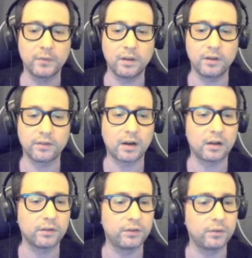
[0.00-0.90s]
is
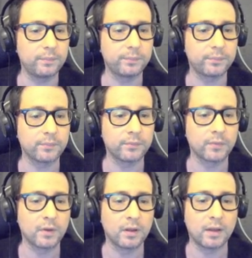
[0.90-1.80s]
also
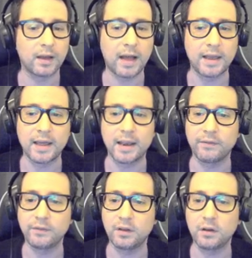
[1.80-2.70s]
an
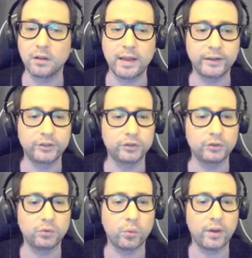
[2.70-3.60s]
NFT
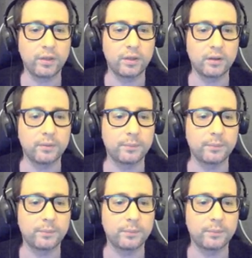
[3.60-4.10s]
collection with